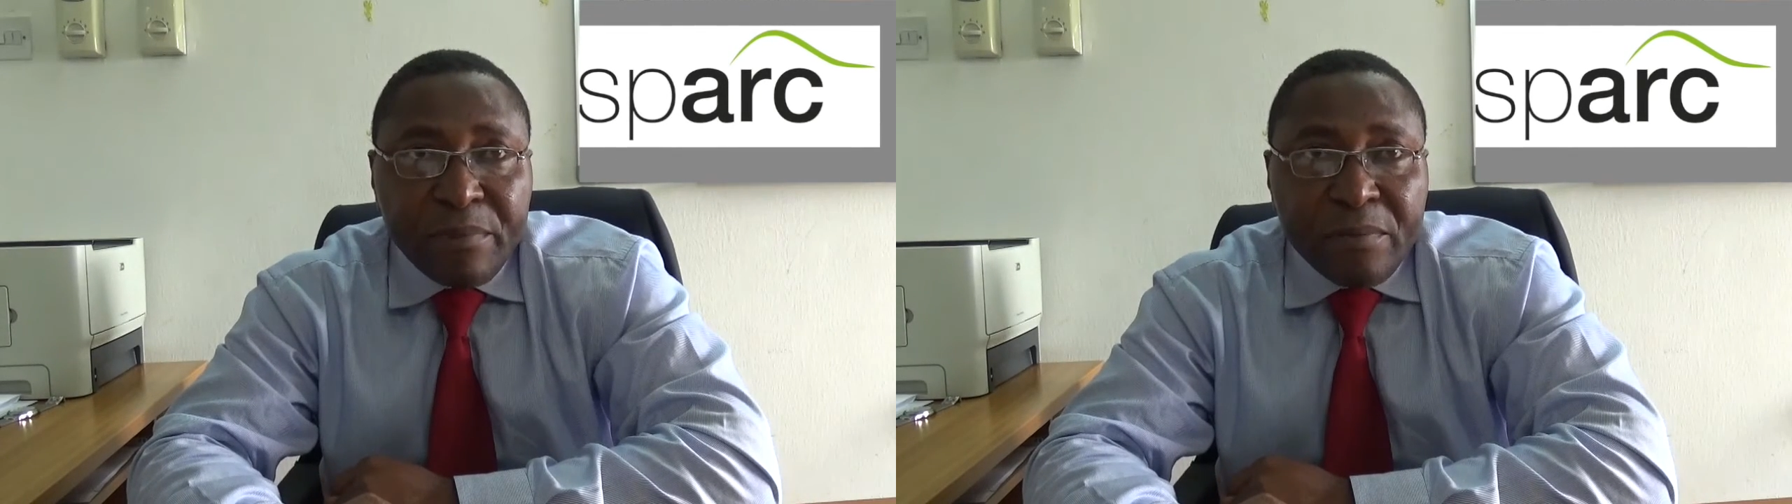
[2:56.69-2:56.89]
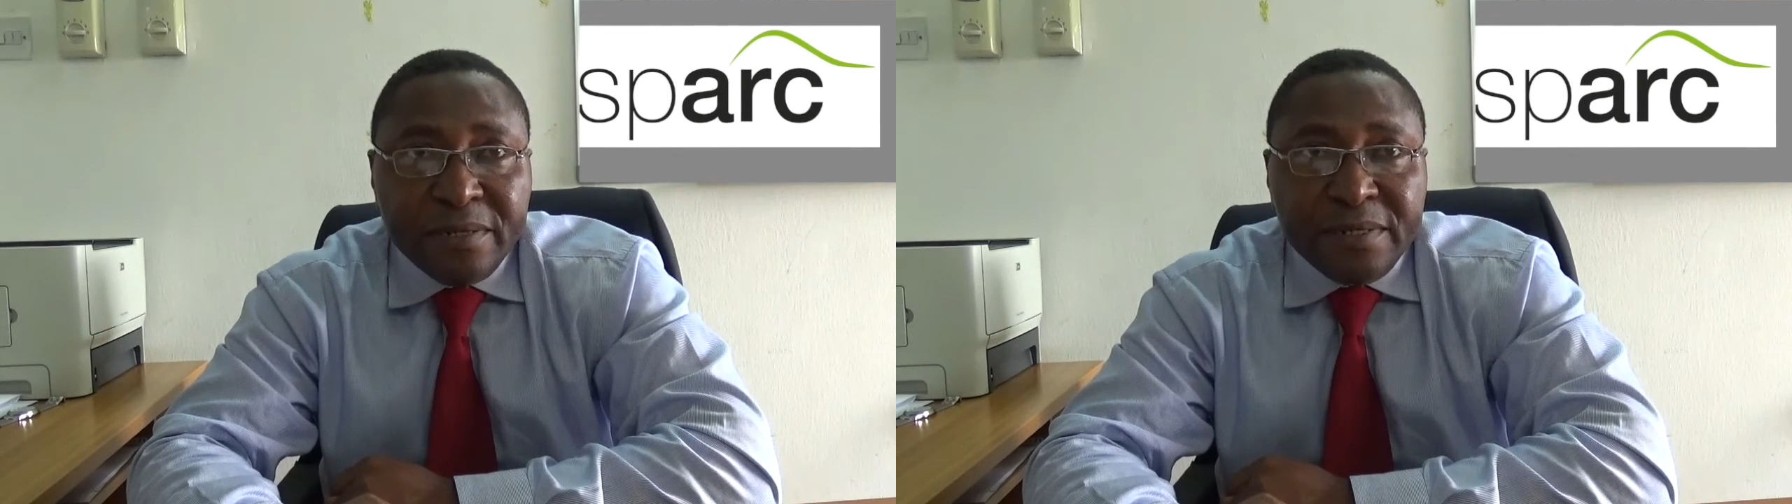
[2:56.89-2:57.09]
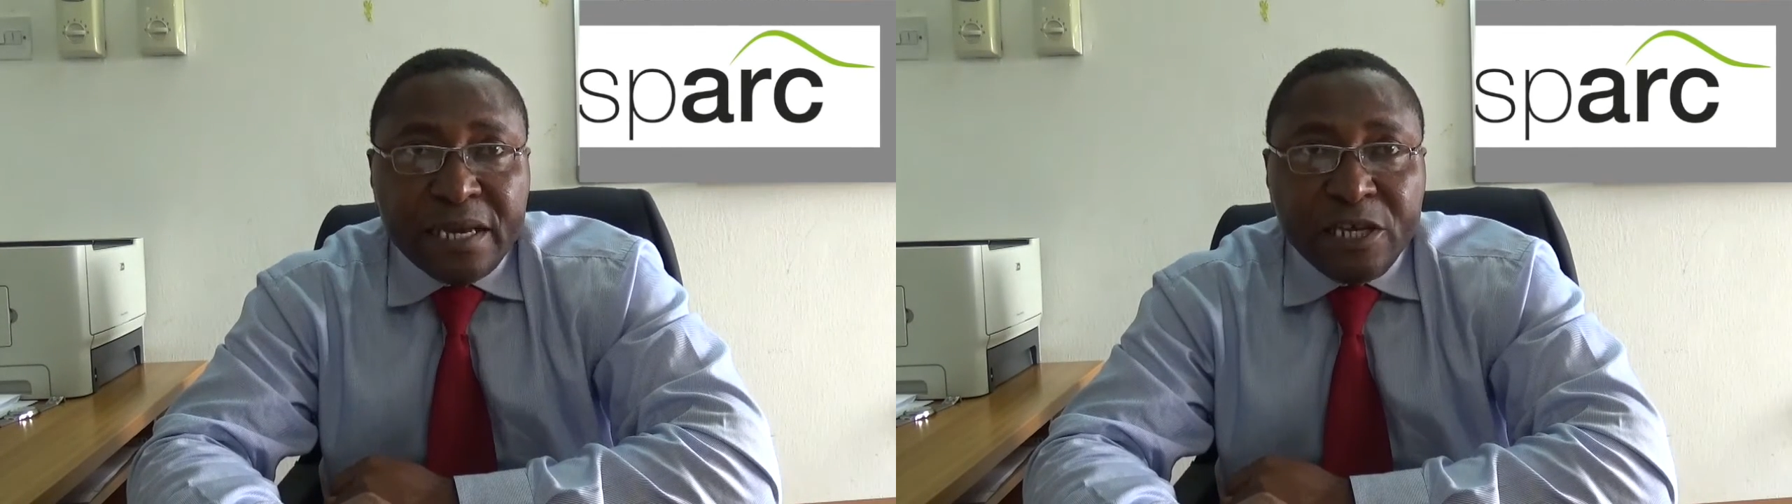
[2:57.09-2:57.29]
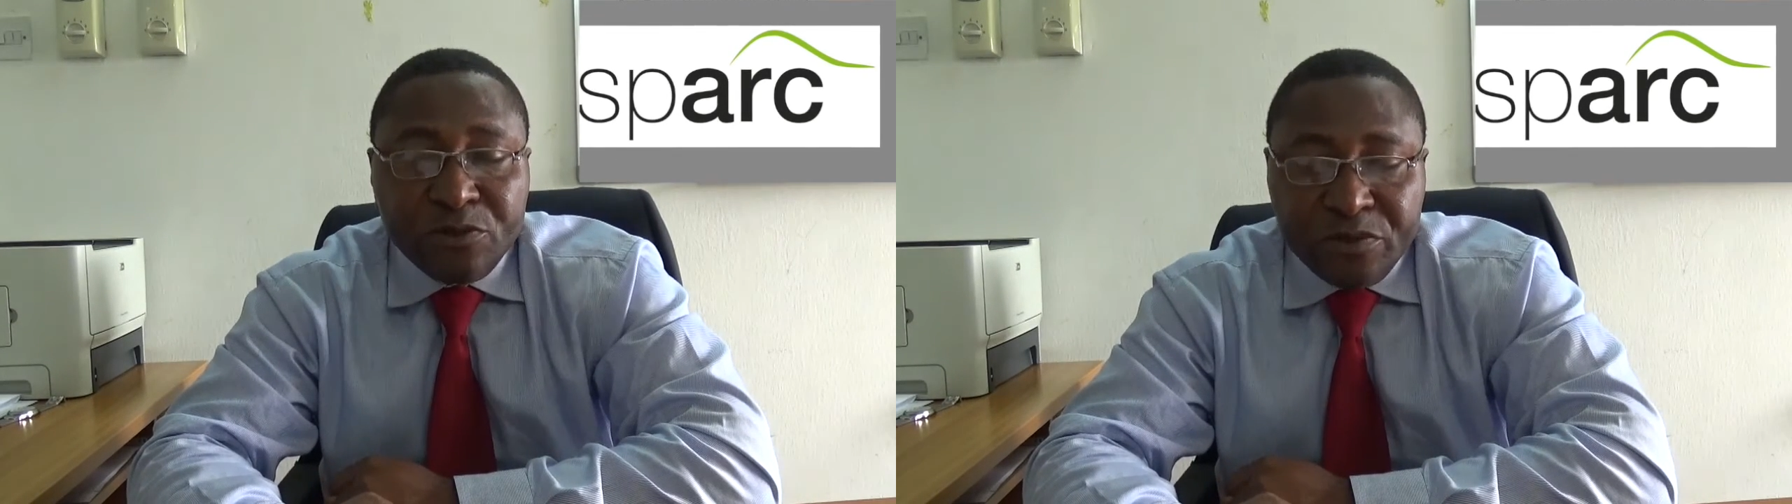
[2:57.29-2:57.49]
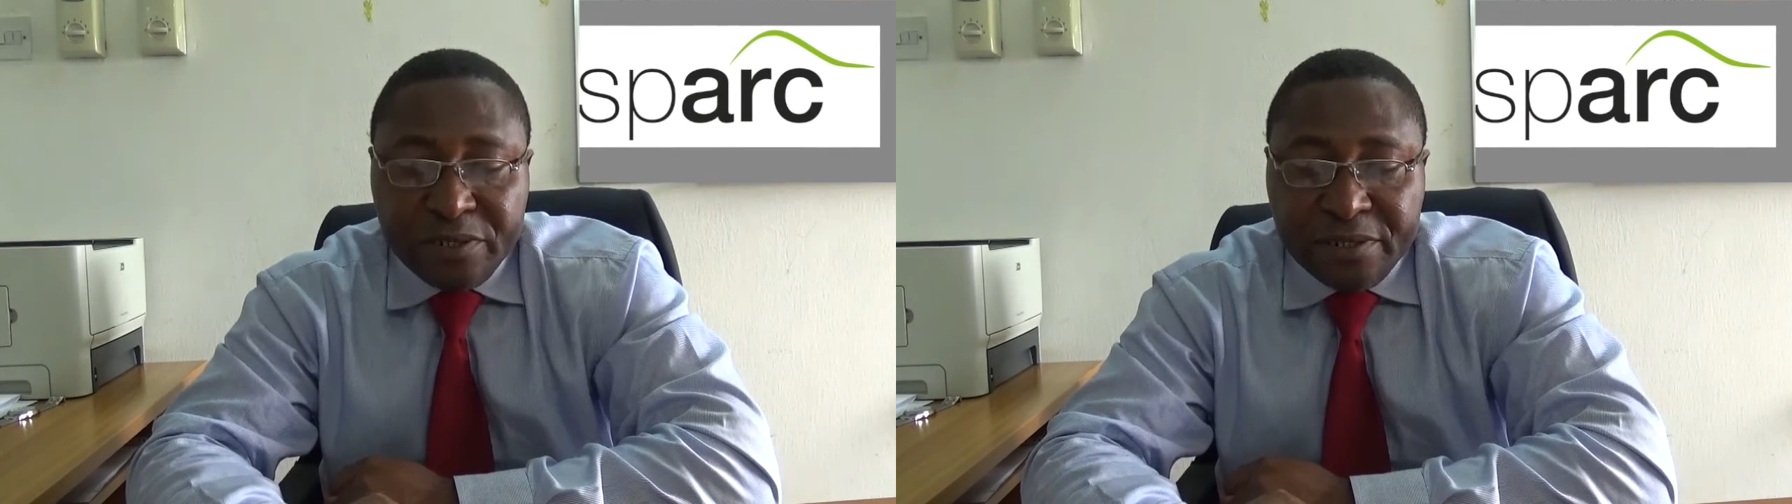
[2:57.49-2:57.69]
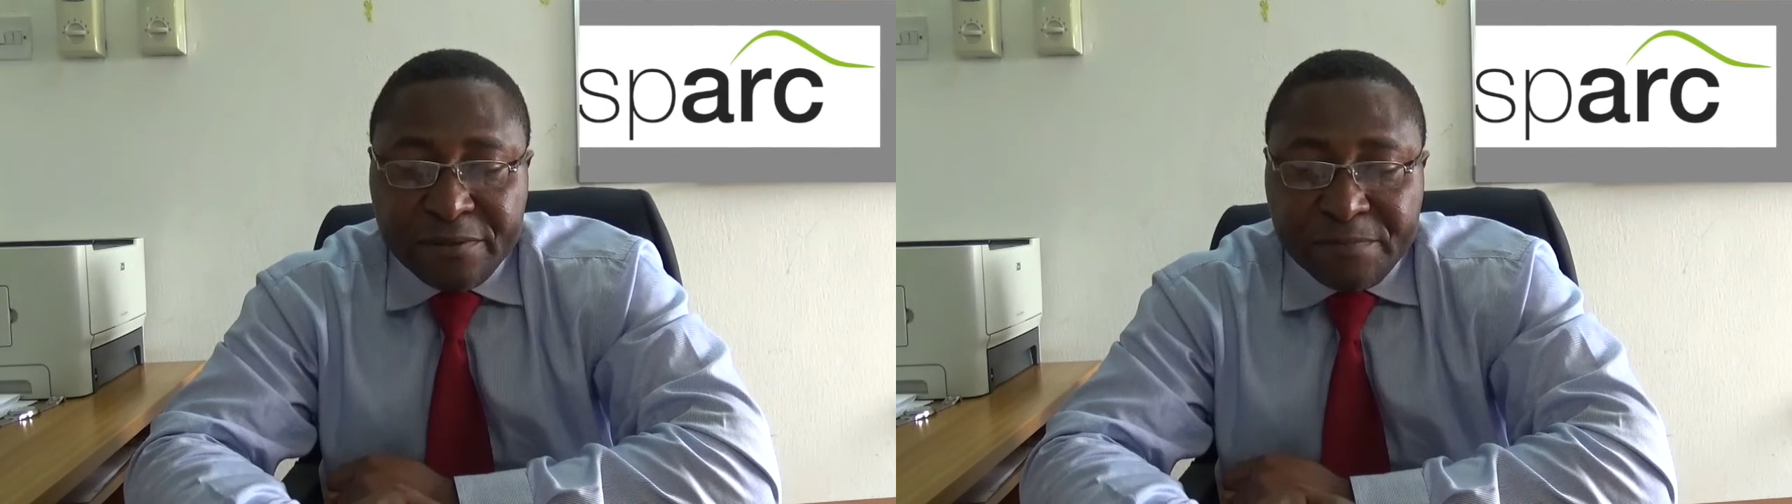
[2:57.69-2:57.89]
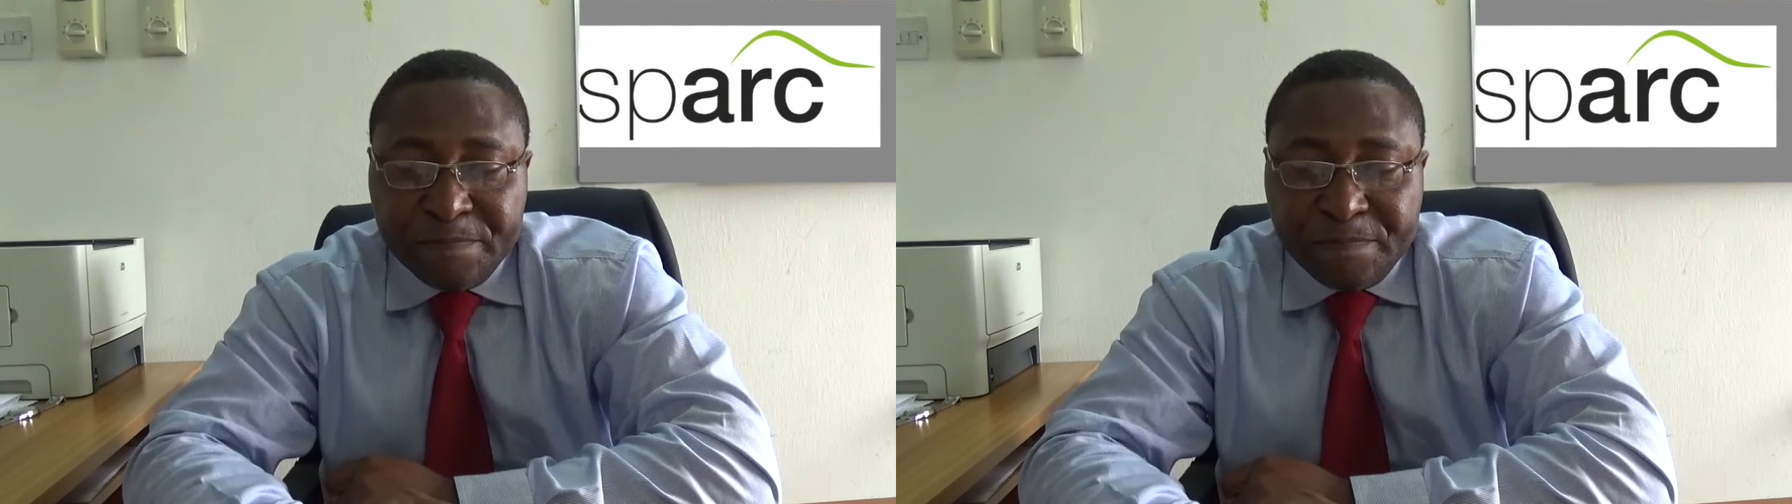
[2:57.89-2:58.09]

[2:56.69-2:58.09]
permanent secretaries,